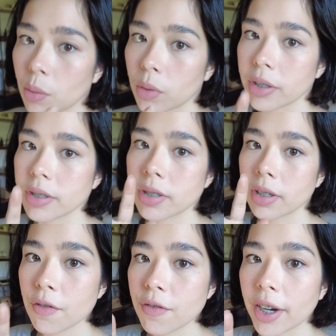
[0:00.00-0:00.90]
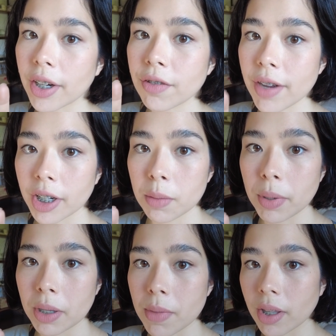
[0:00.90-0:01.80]
was very, very
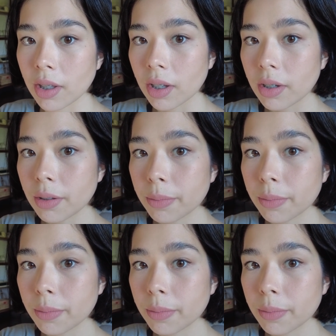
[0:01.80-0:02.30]
pigmented.